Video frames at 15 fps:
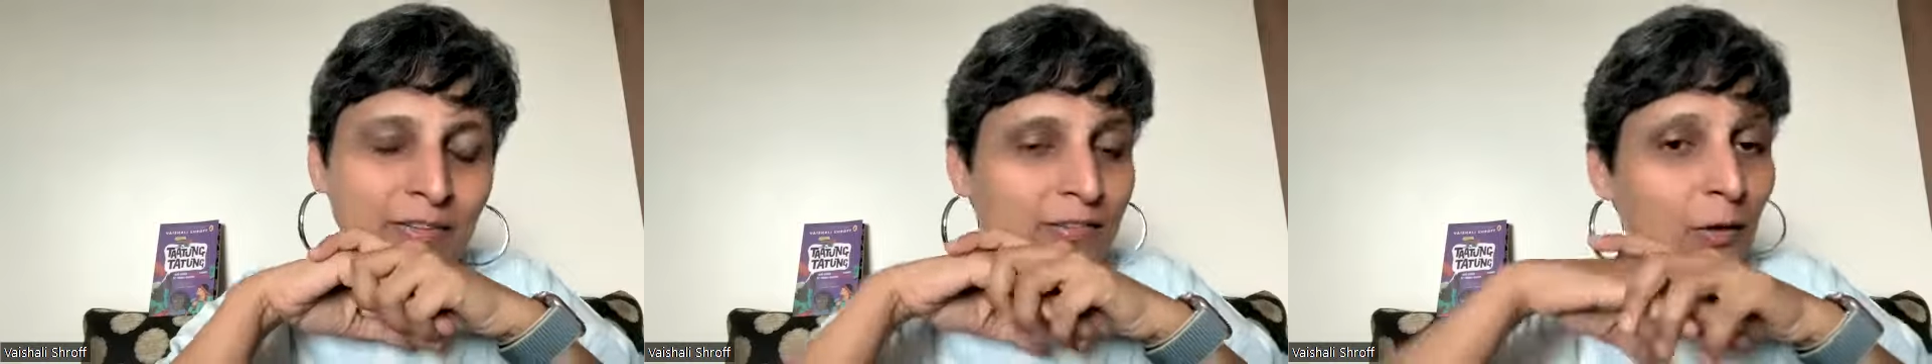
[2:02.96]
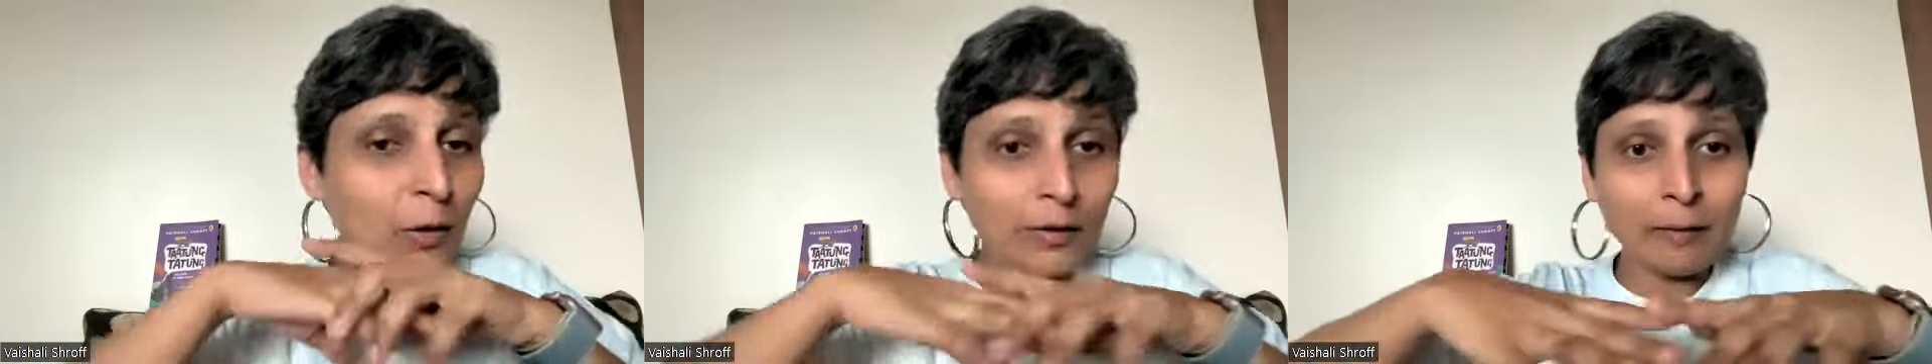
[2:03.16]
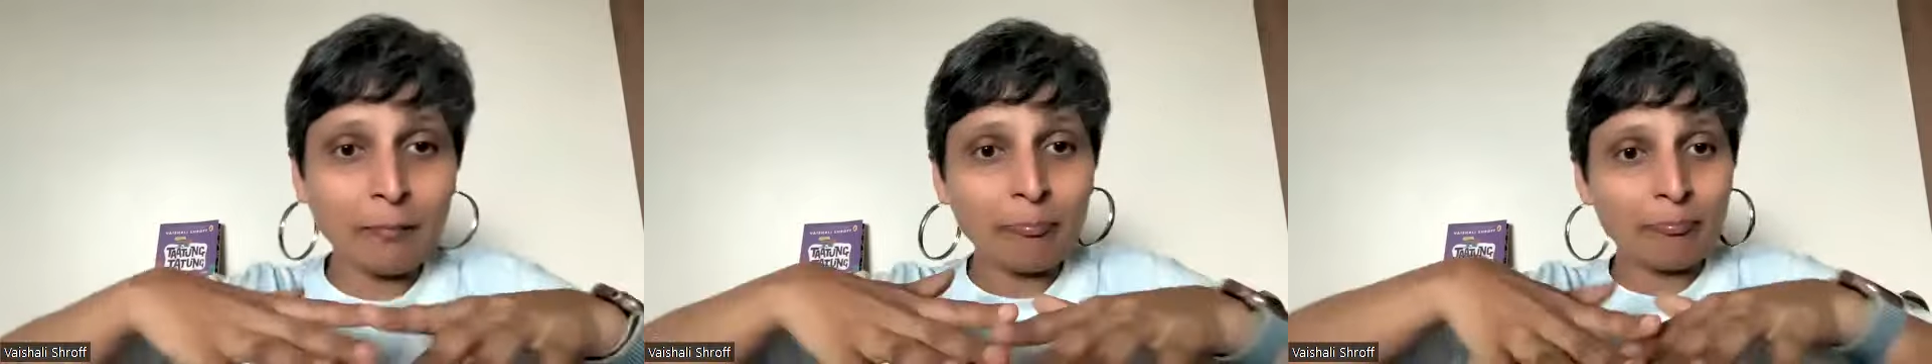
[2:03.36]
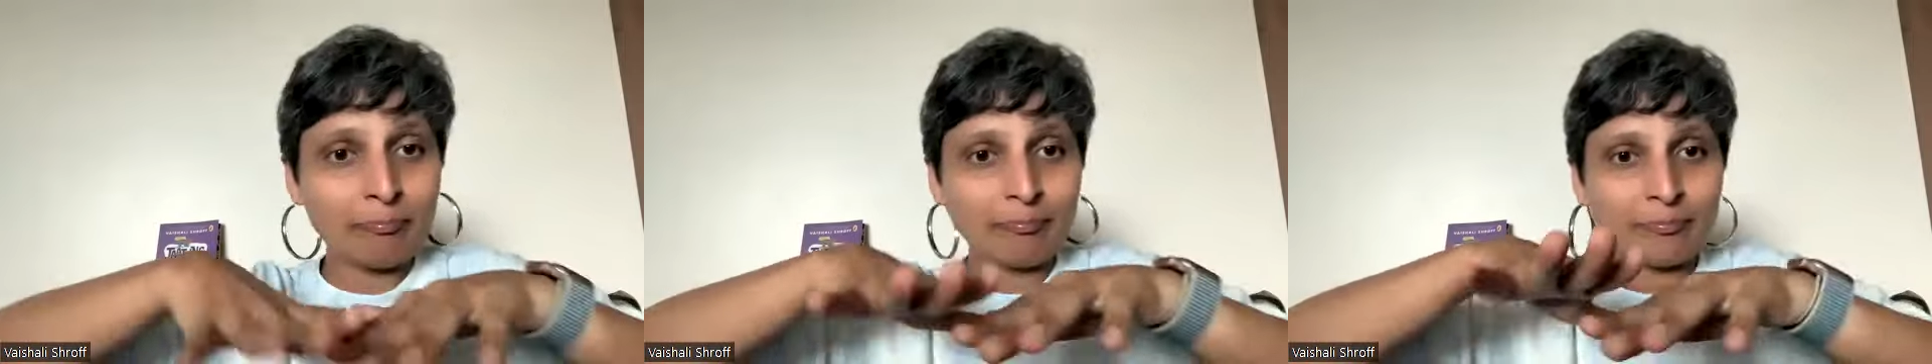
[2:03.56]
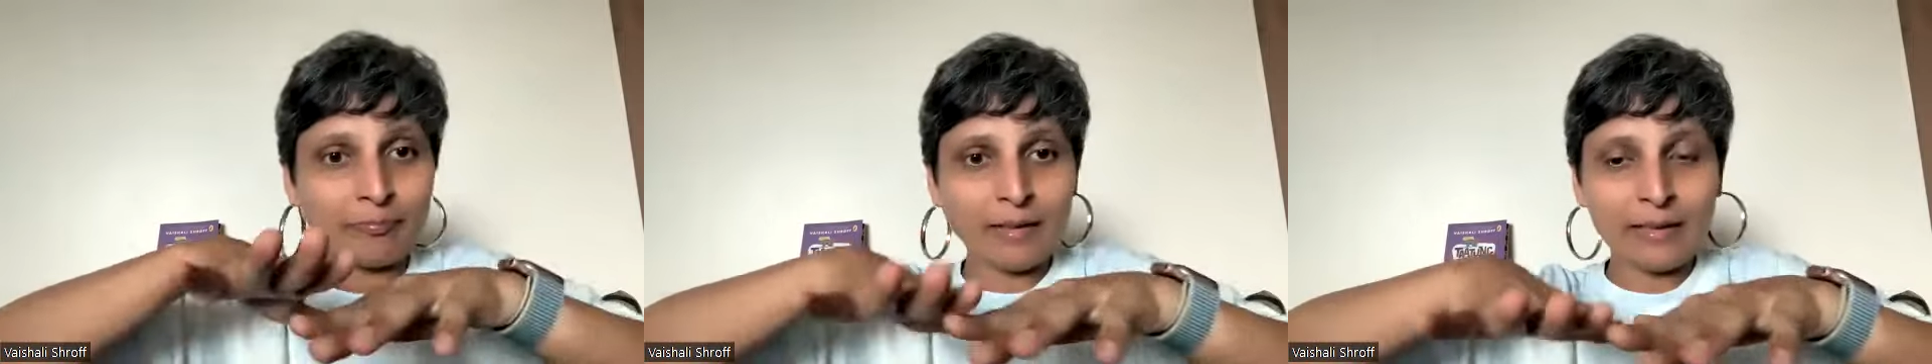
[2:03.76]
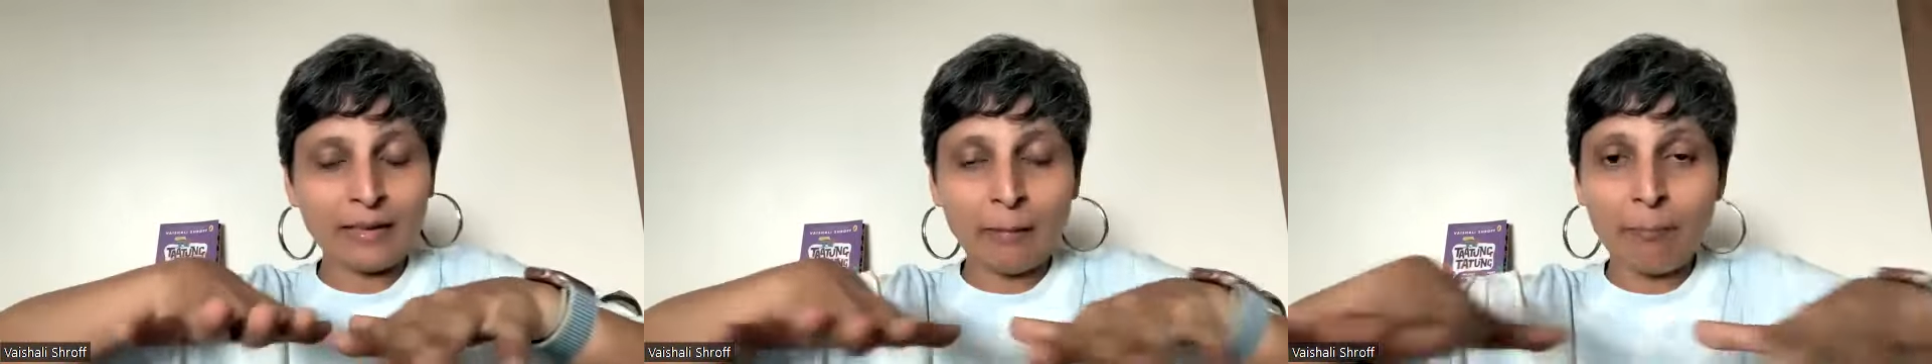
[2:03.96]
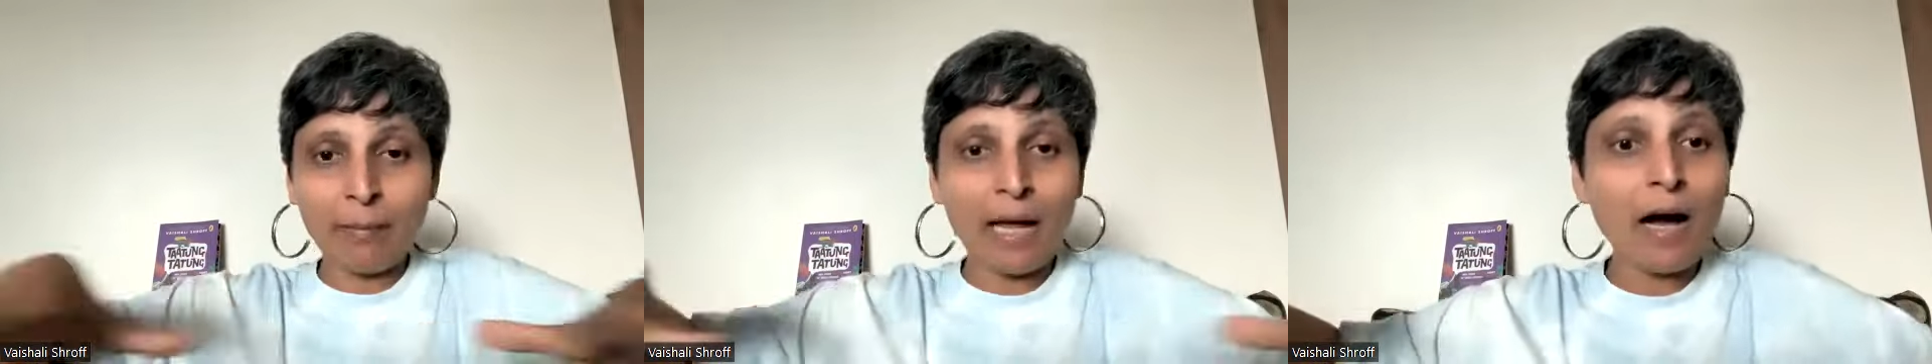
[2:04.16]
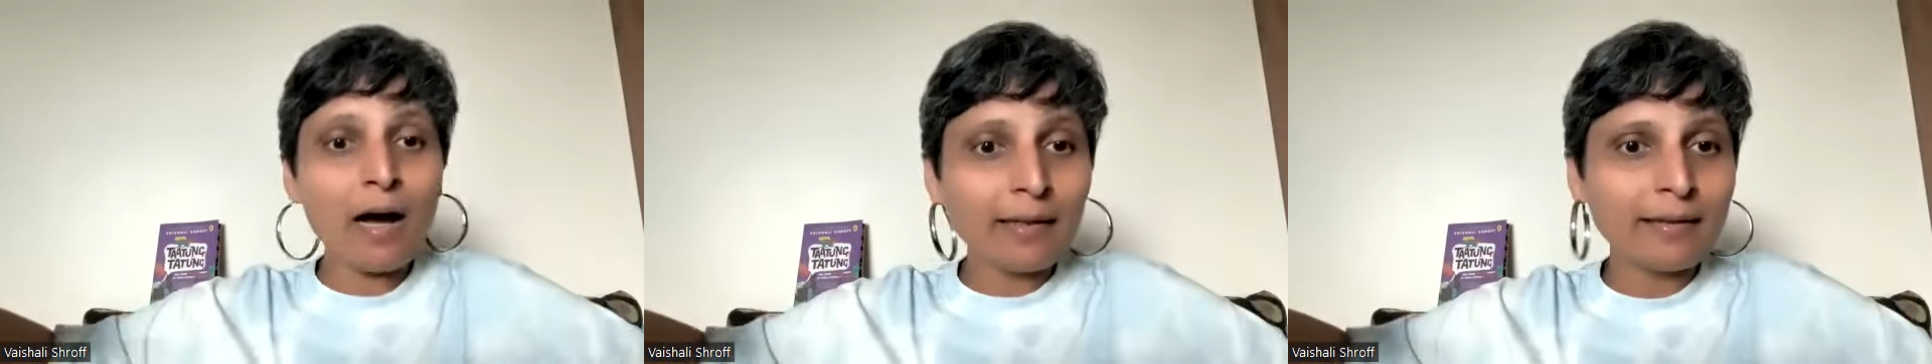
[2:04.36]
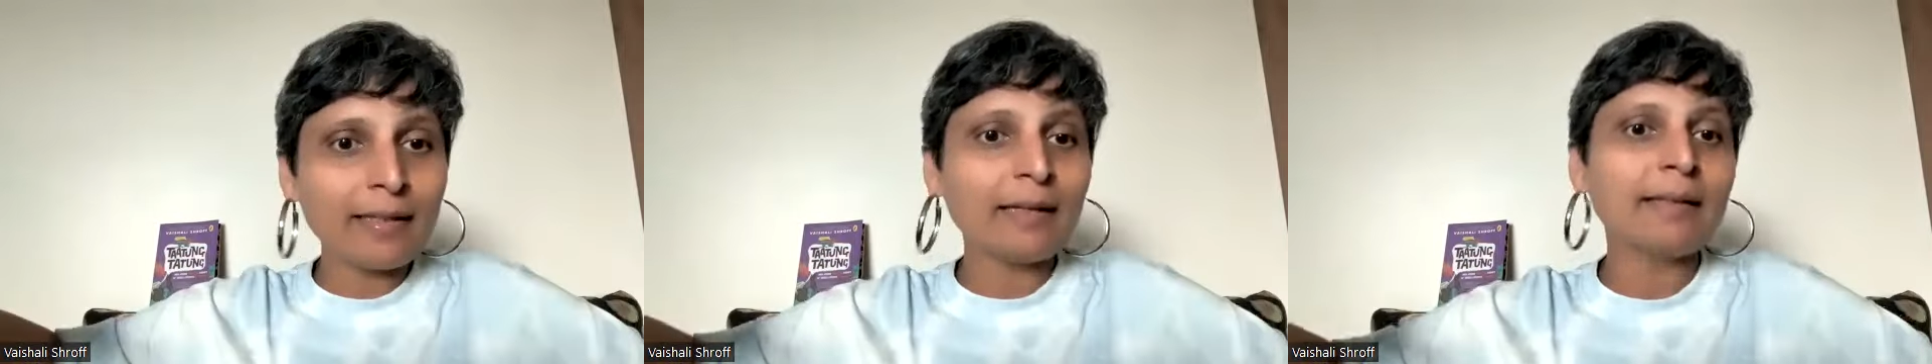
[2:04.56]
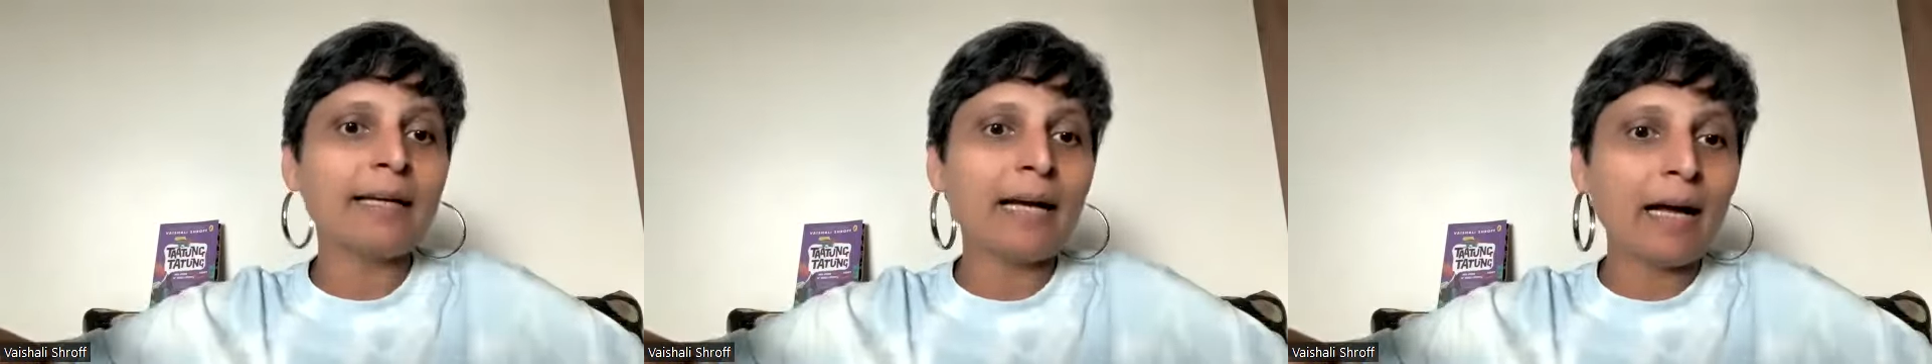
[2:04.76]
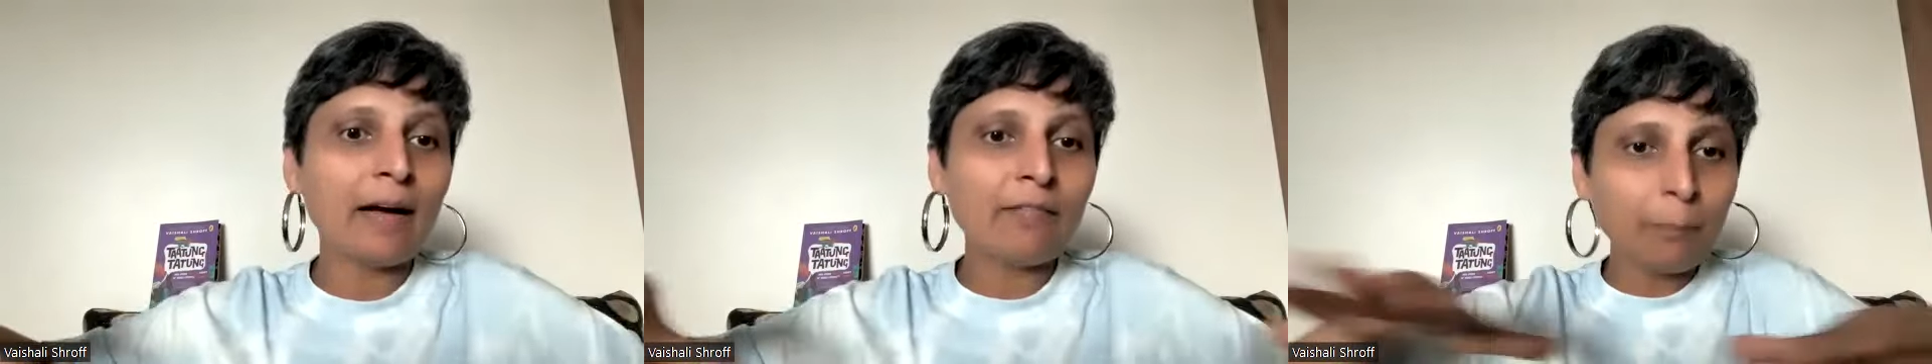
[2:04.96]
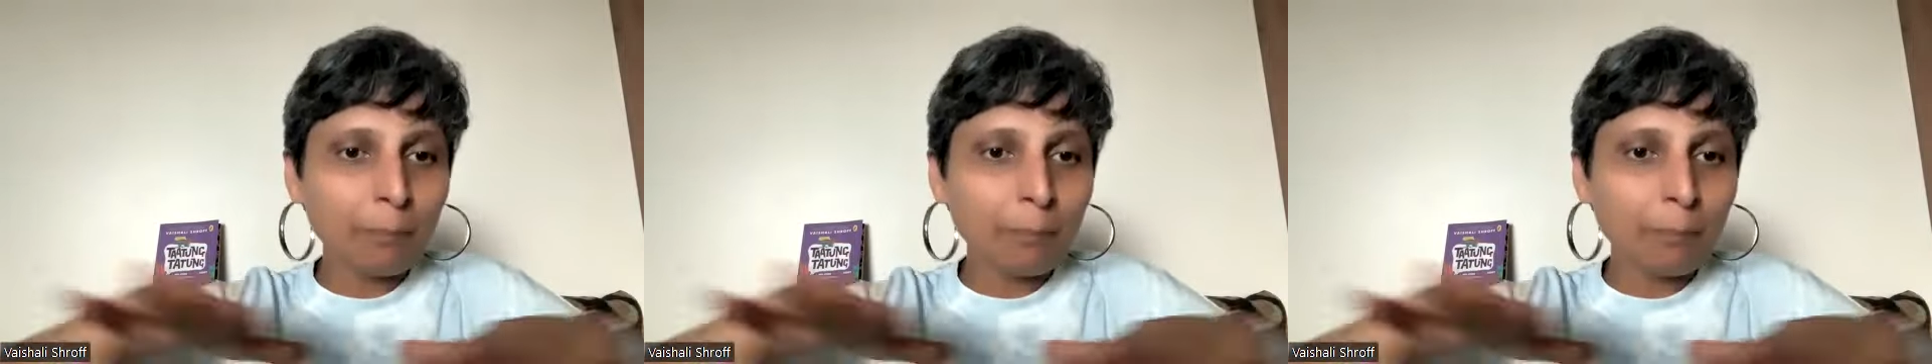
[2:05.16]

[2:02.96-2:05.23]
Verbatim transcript: I saw the the plaque that they have,